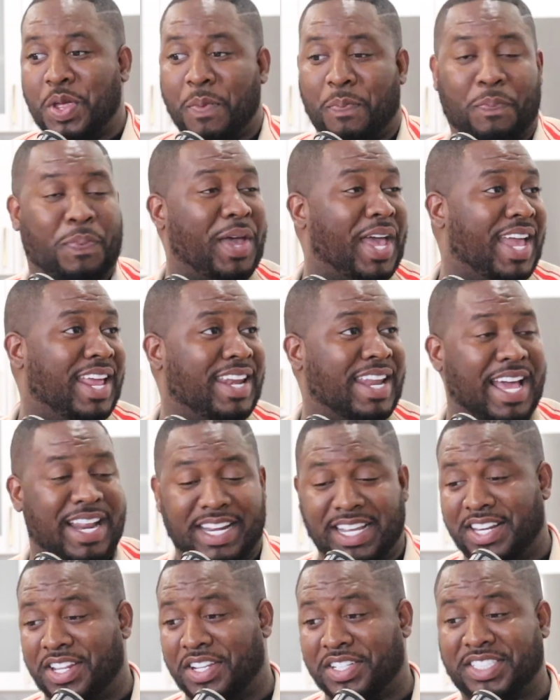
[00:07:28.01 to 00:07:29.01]
You're
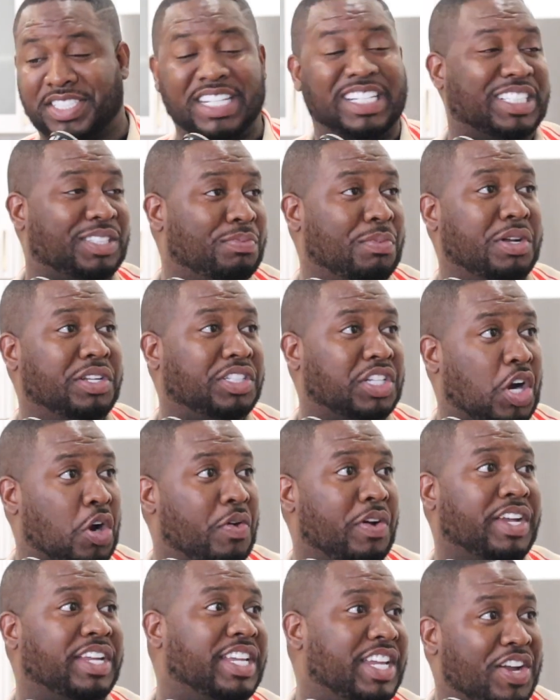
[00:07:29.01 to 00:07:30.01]
paying that either 6
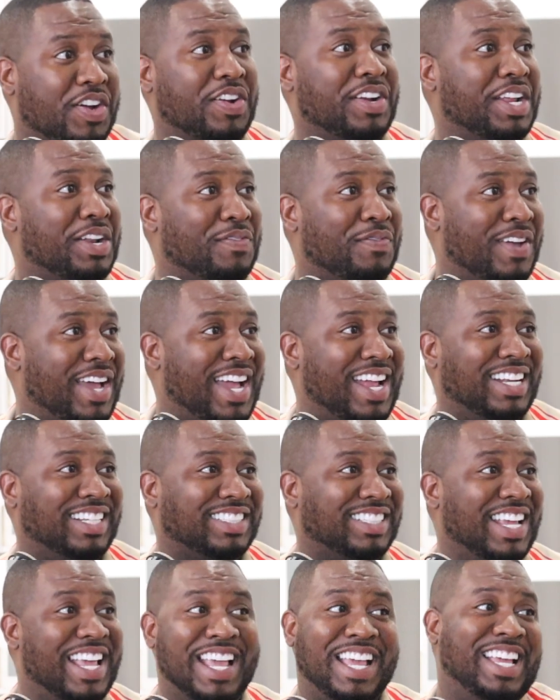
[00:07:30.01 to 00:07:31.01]
months or a year in
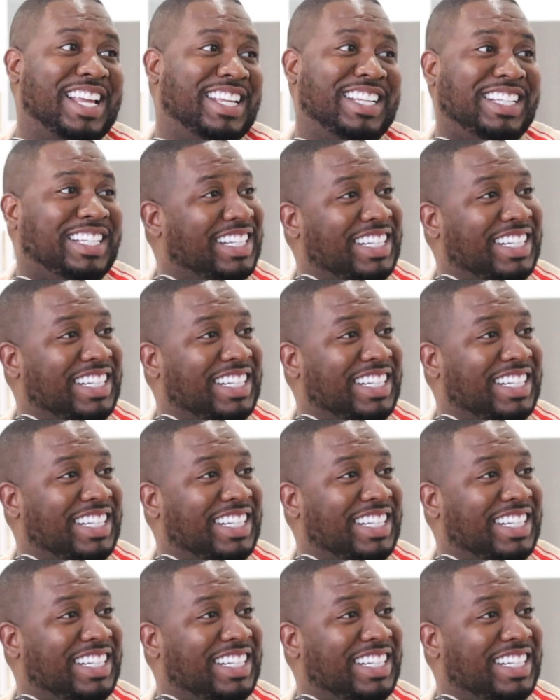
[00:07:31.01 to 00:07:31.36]
advance.